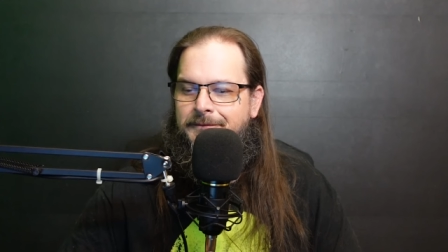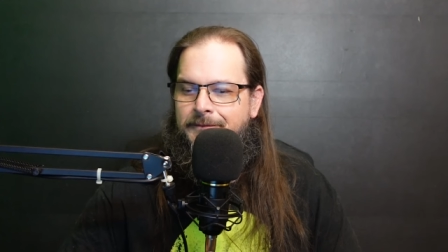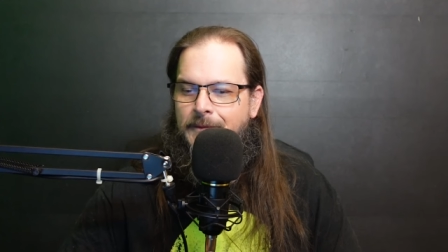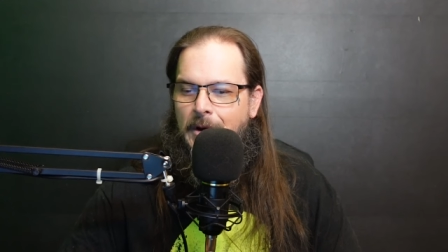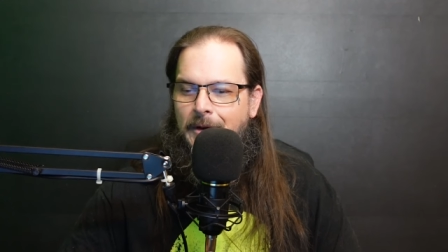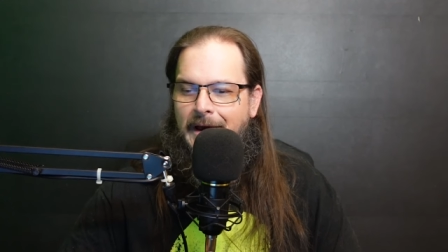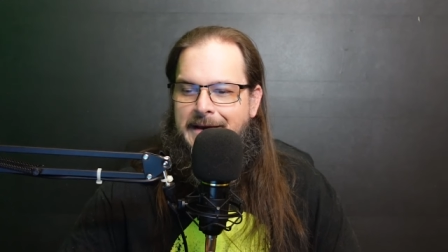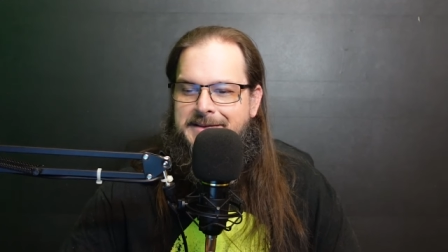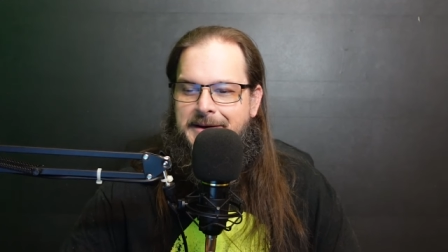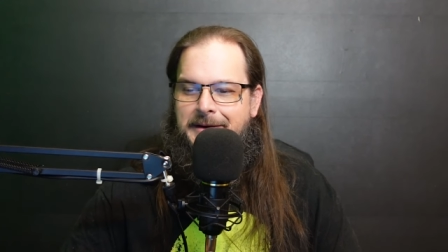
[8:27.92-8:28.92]
Okay,
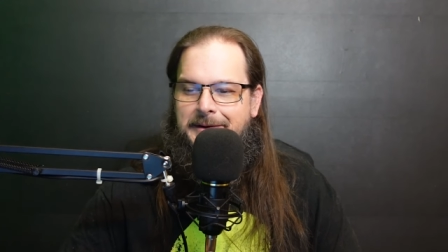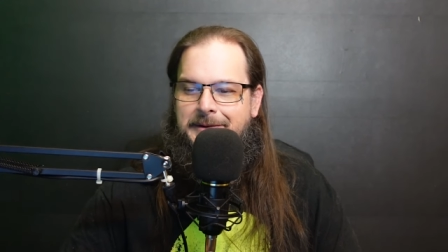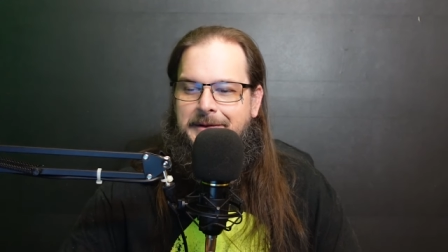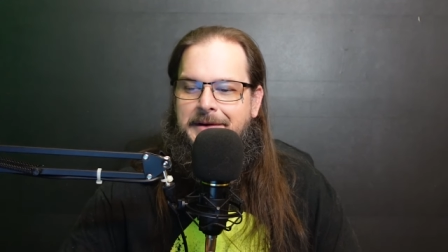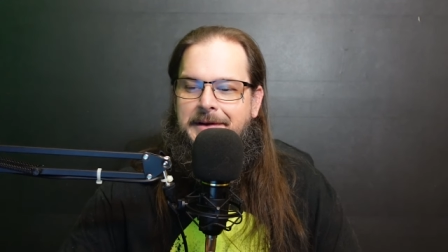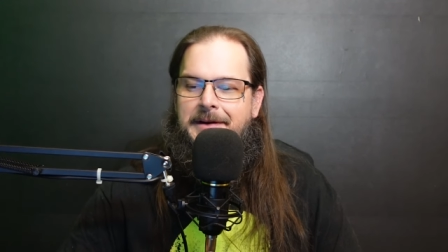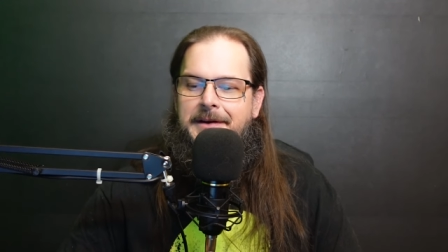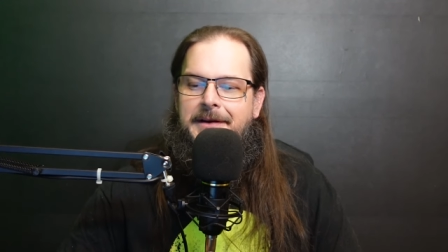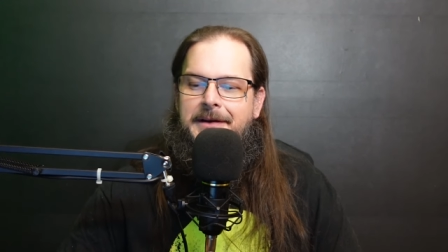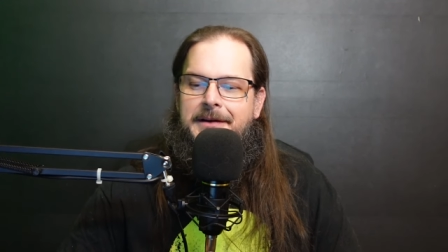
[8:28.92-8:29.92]
so
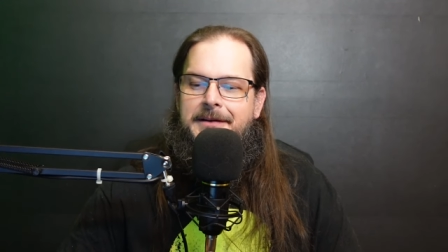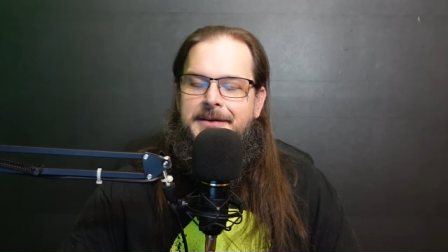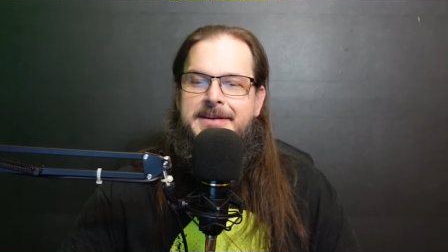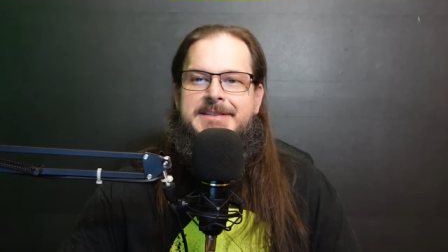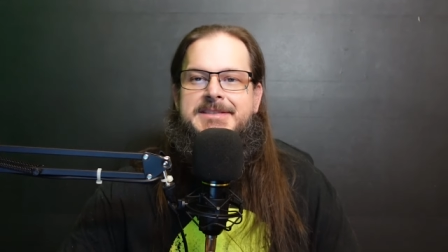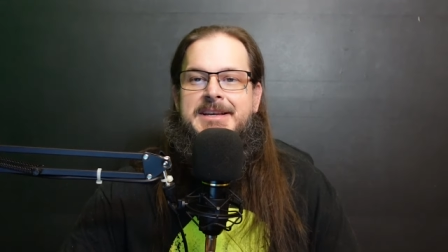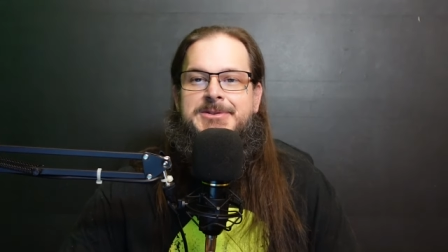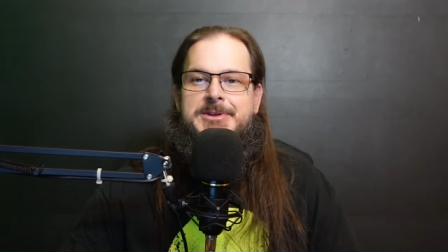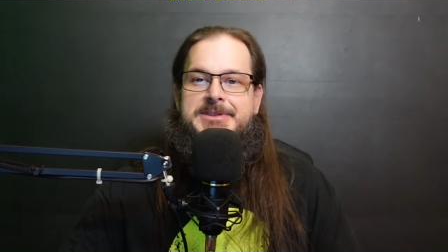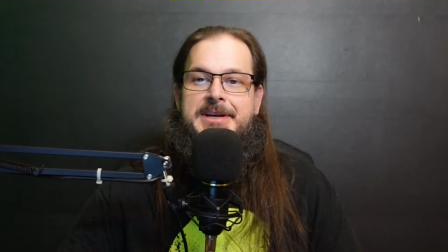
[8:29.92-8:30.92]
this is
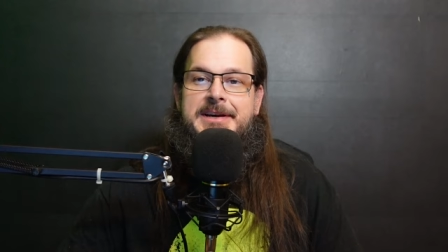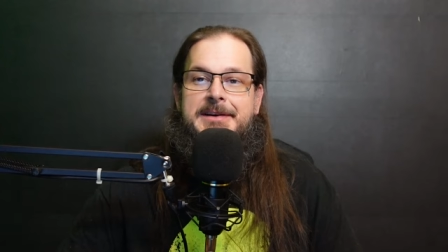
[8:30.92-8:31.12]
interesting.